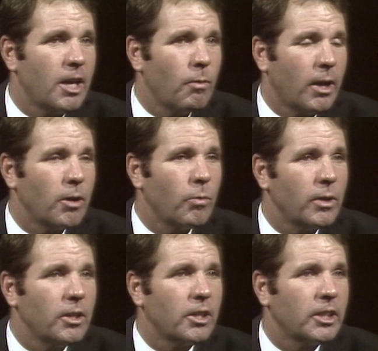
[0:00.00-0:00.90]
Why don't we
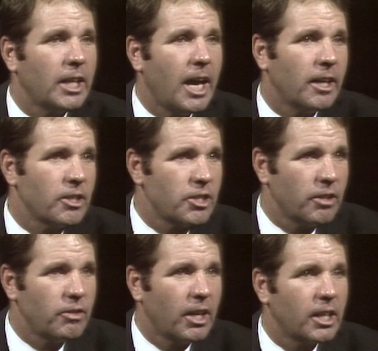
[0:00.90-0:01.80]
look at that instead
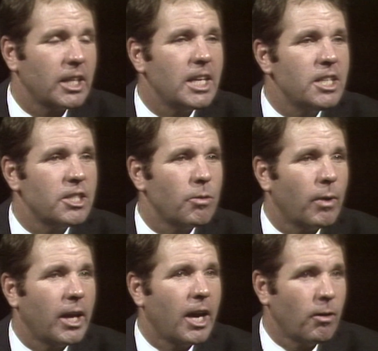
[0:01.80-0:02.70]
of taking the easy
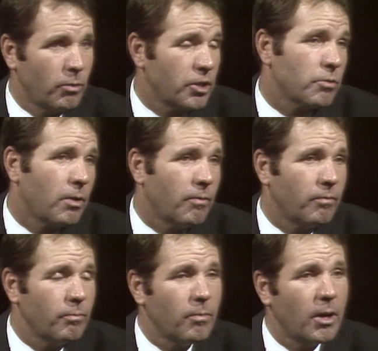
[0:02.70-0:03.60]
way out, which is what
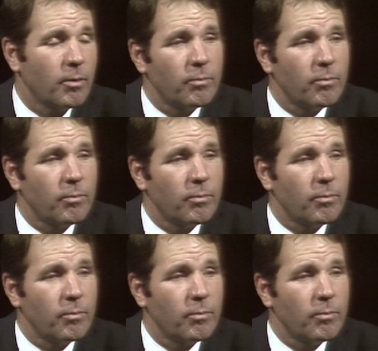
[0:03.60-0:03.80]
uh,